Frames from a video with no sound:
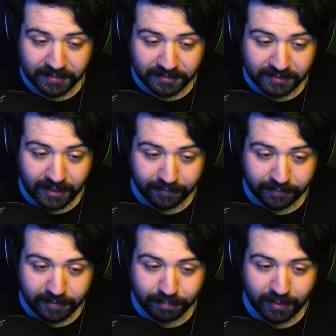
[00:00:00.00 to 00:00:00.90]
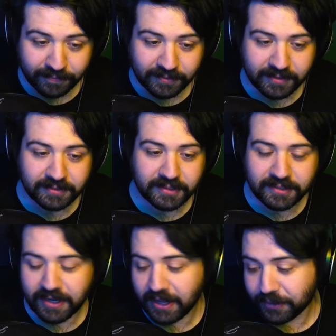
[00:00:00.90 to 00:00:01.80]
he's just huffing and puffing because he's
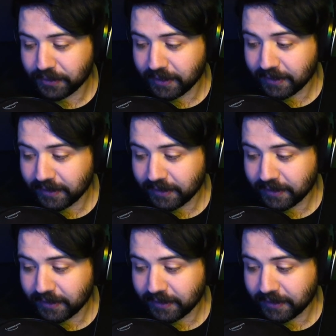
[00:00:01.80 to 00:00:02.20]
unhealthy.